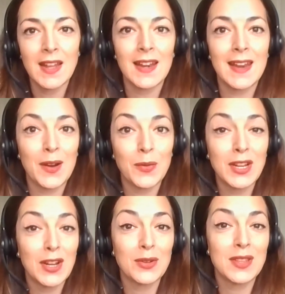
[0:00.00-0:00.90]
Now, we
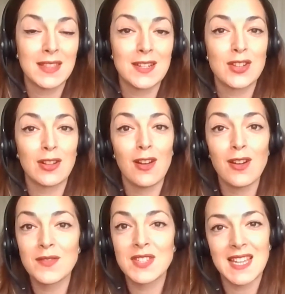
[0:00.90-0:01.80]
know that there's a lot
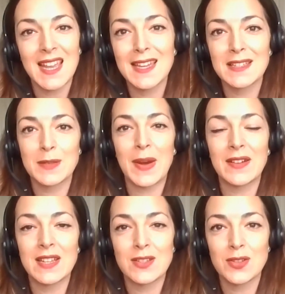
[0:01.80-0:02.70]
of sayings about
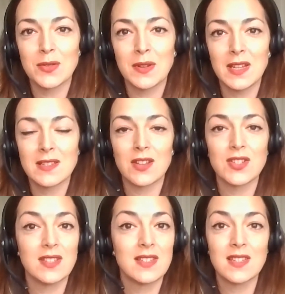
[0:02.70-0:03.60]
history, such
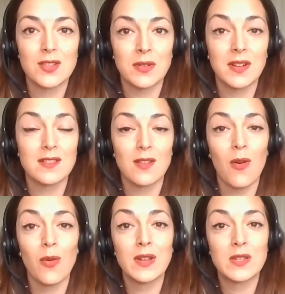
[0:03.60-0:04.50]
as history is
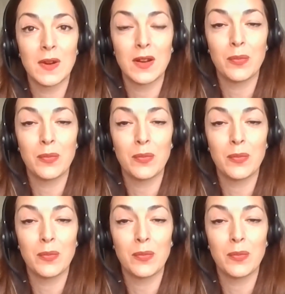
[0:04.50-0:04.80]
always written